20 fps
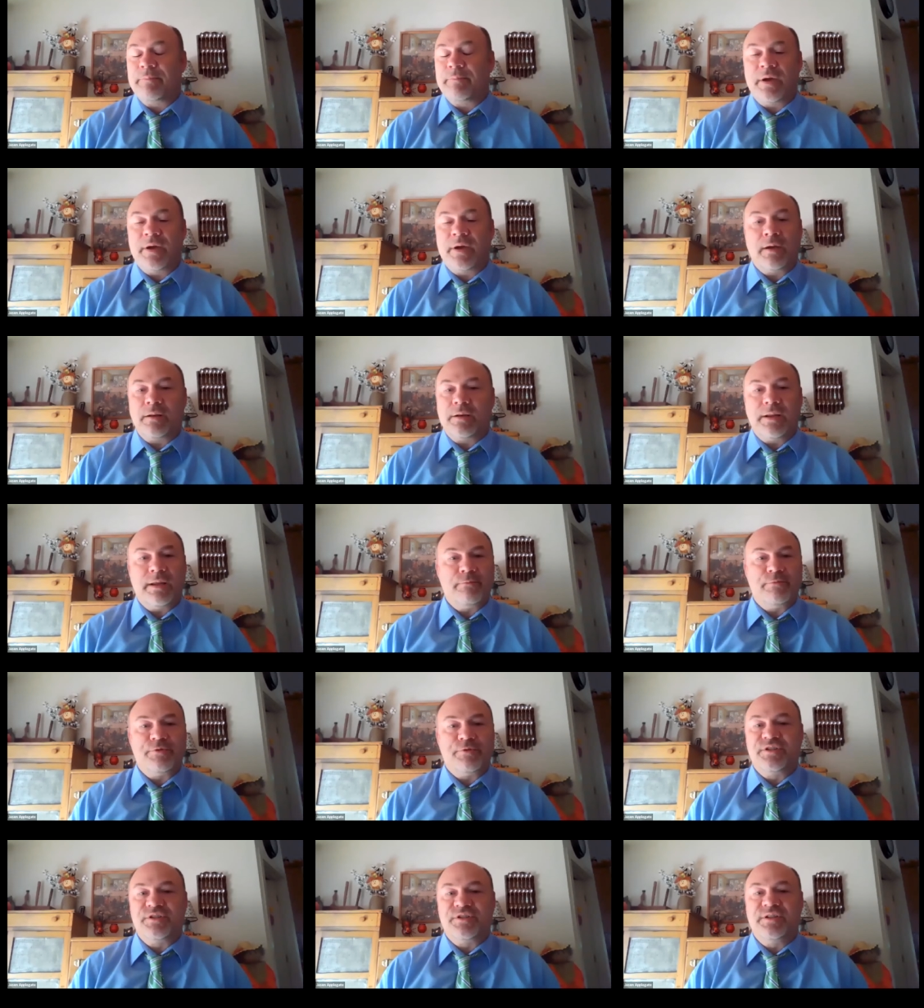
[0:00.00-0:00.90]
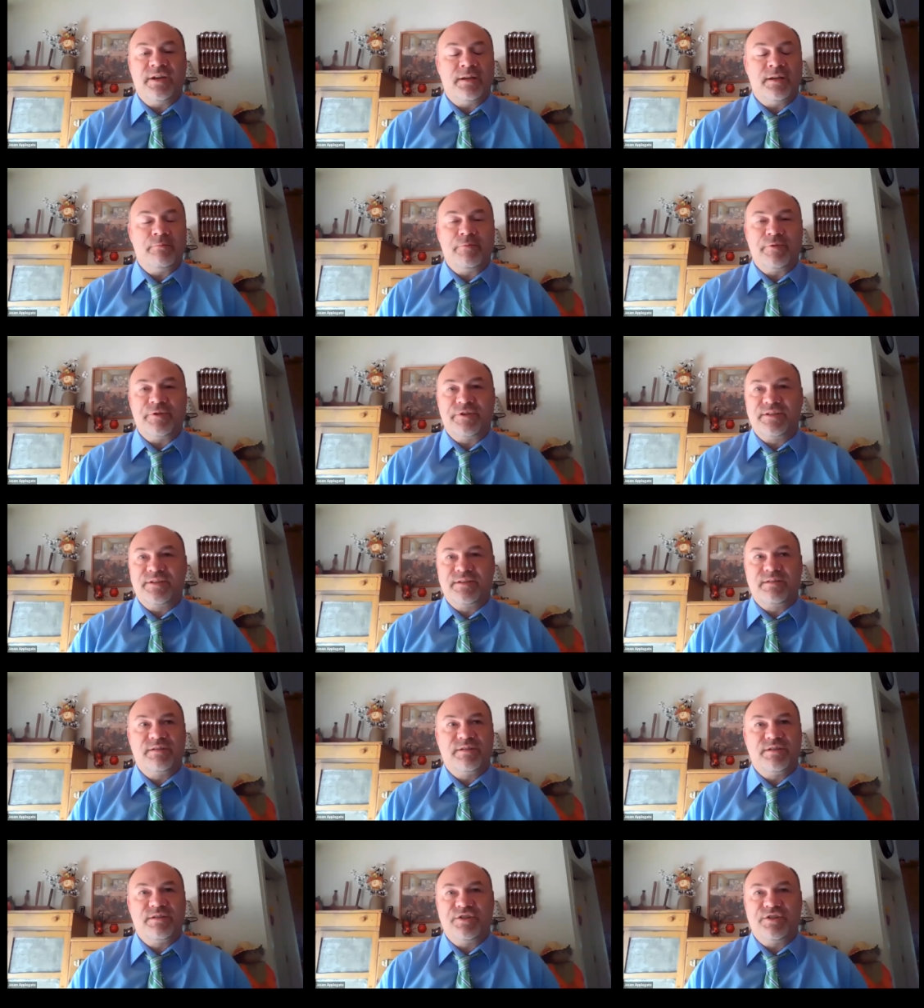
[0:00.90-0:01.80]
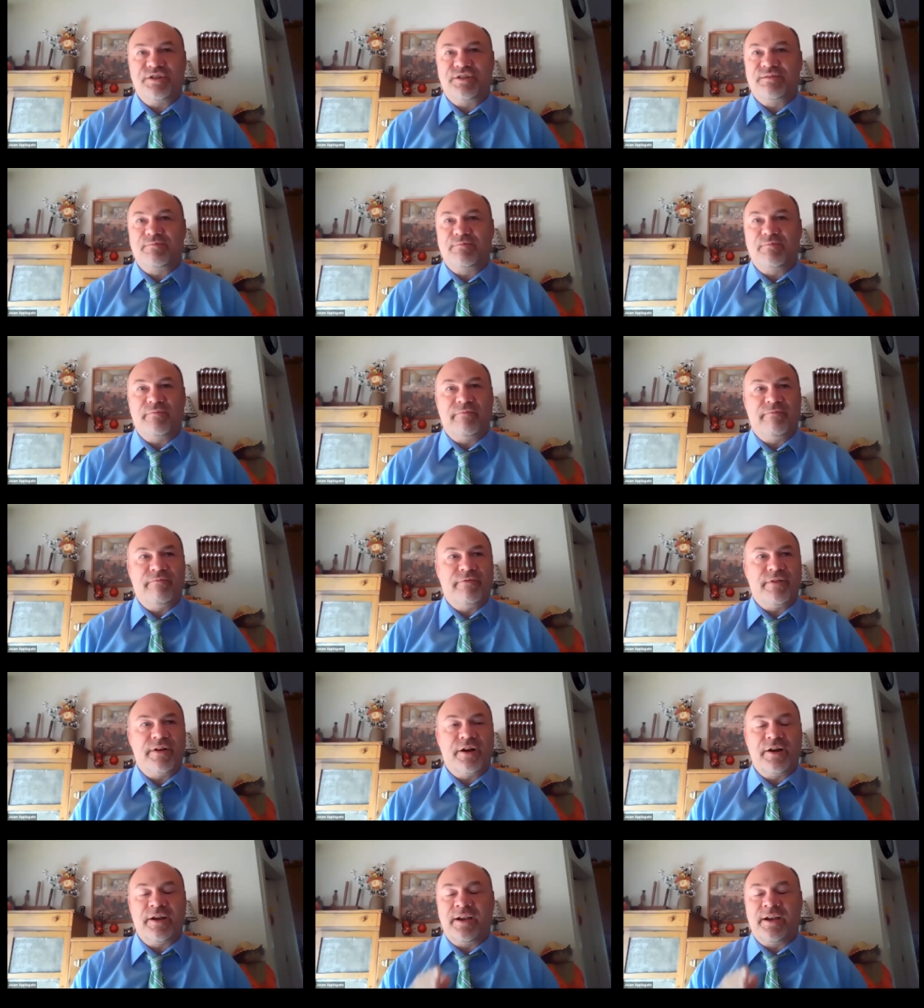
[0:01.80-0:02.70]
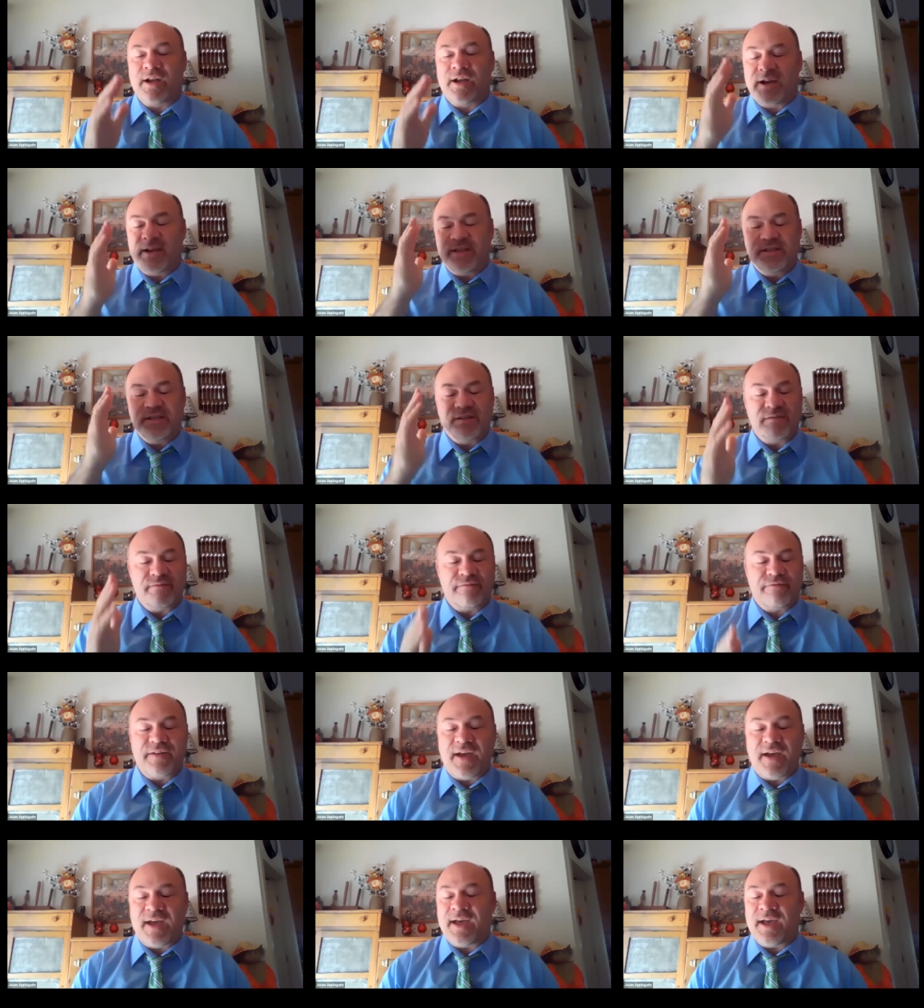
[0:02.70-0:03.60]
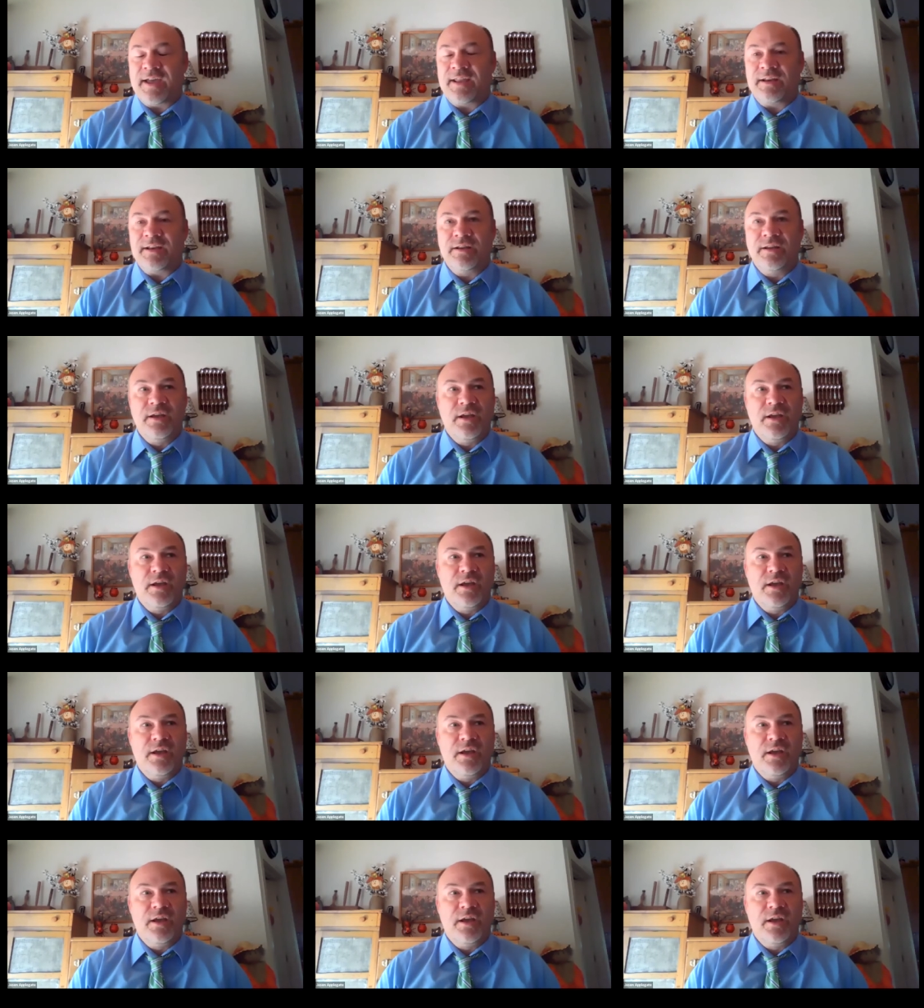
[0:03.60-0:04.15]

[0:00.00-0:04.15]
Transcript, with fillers: but it was done with just very nice and fine